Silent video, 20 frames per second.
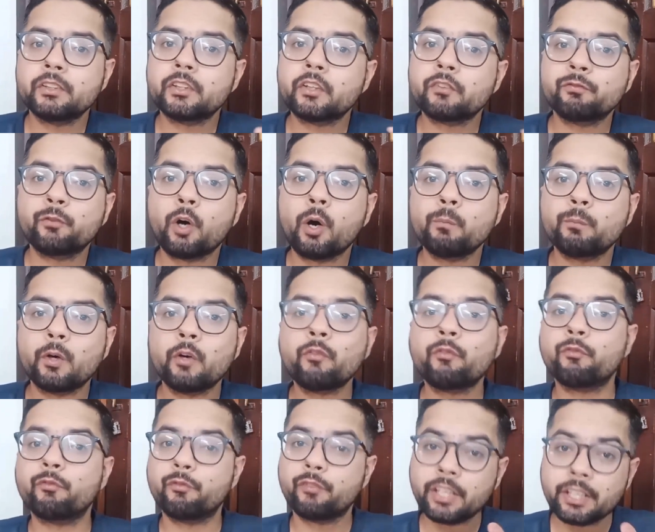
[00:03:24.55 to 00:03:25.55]
in the form
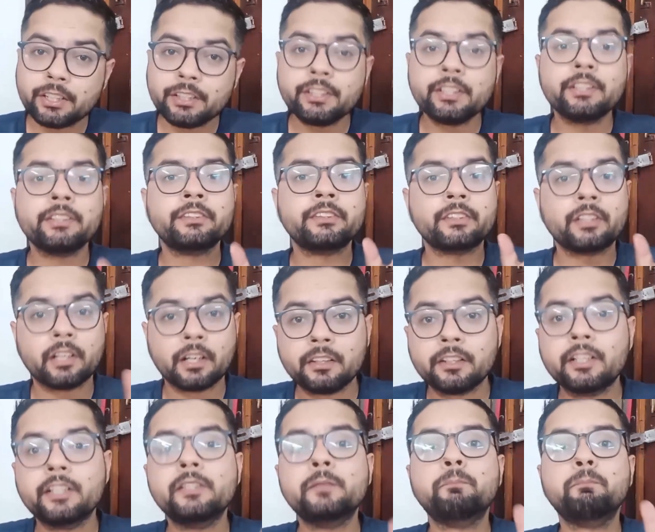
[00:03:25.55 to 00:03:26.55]
of various
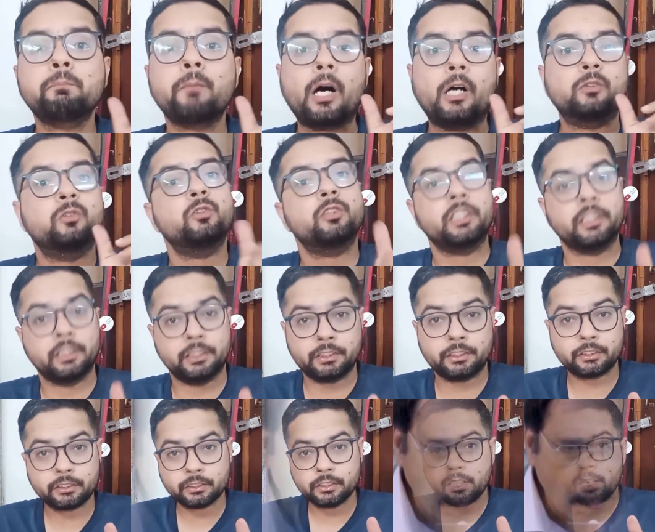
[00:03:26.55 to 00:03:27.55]
colored
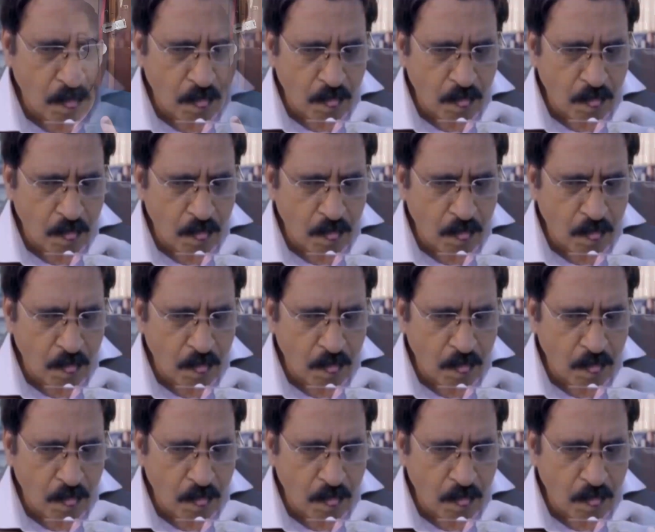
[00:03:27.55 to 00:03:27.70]
powders